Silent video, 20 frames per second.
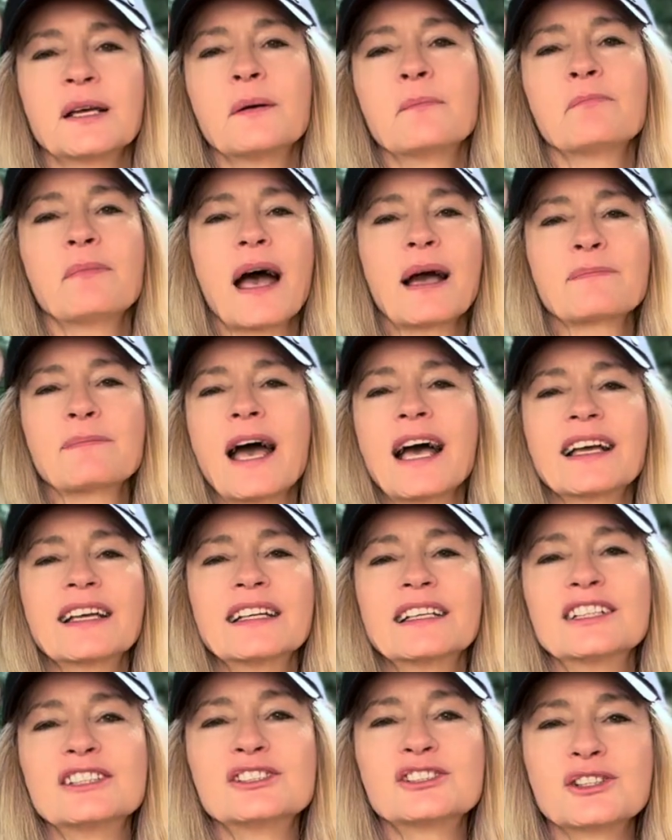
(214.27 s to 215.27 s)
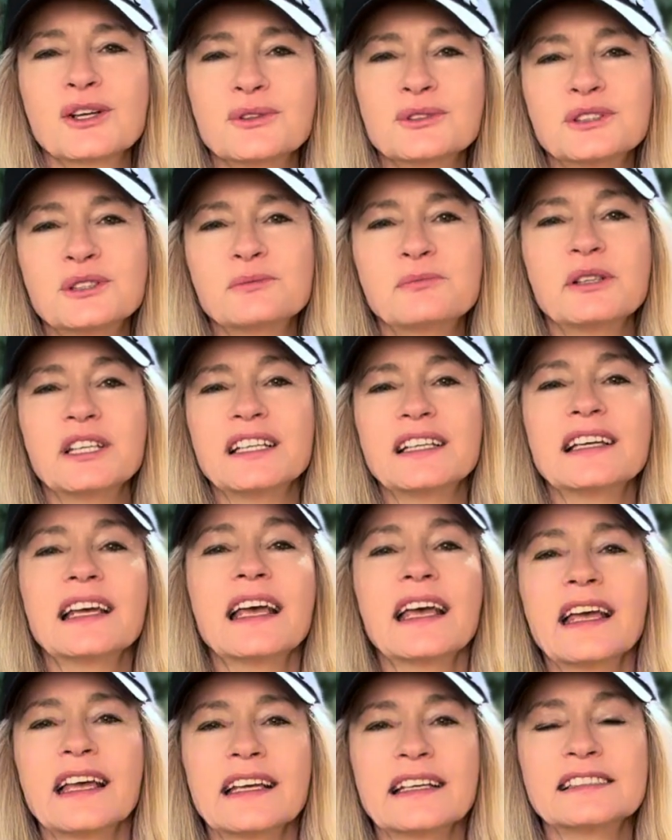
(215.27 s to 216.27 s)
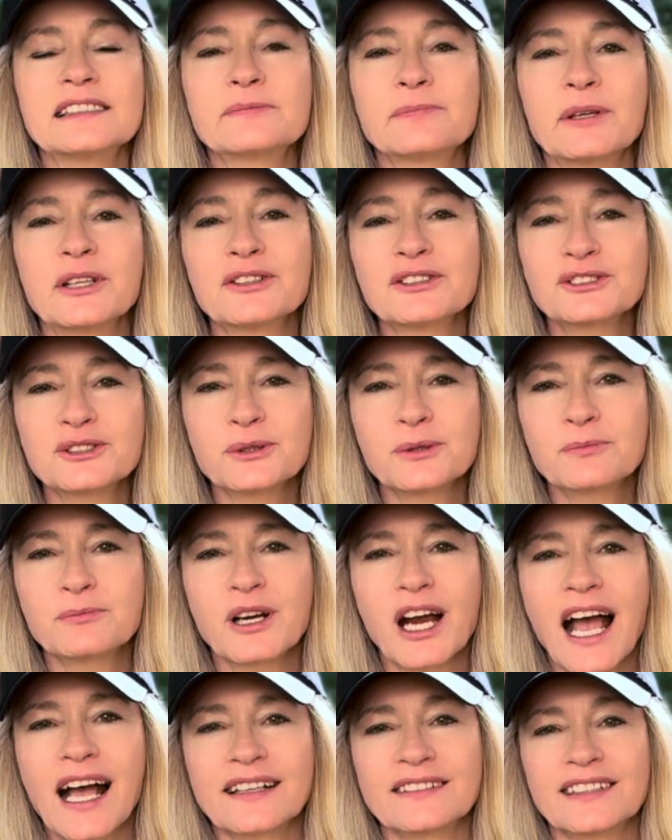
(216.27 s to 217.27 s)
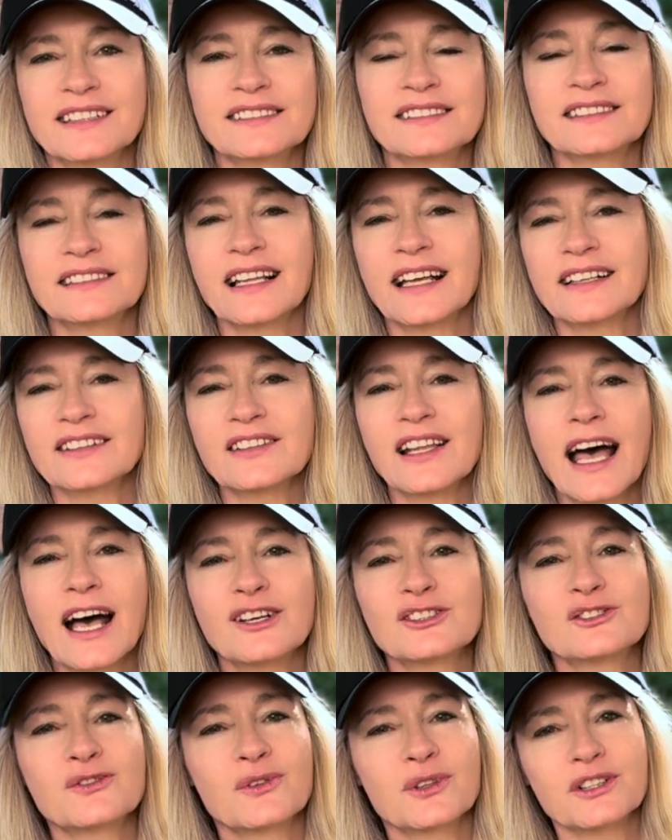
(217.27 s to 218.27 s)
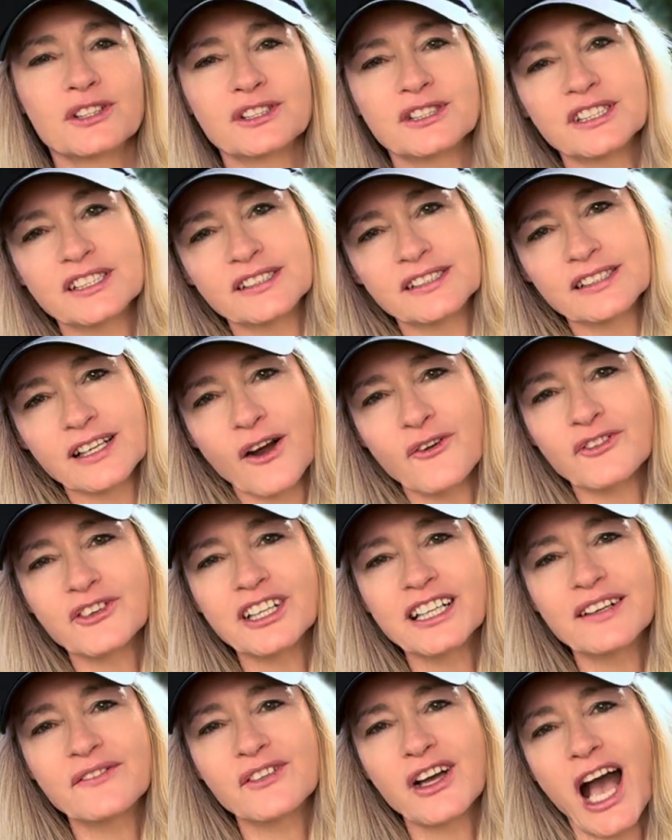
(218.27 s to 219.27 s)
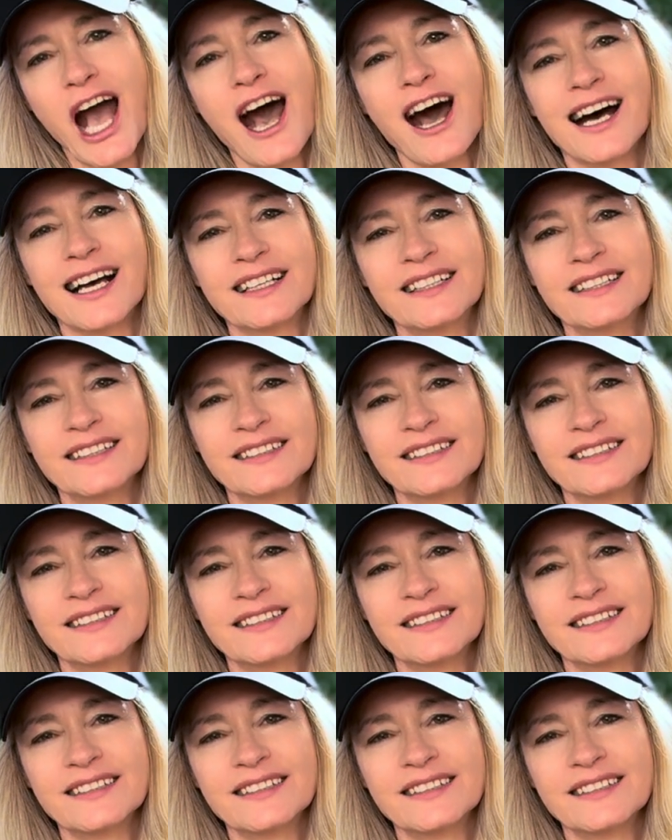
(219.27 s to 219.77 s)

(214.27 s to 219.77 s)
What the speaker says: Backpacking is shown to be a spiritual practice that allows for the discovery of God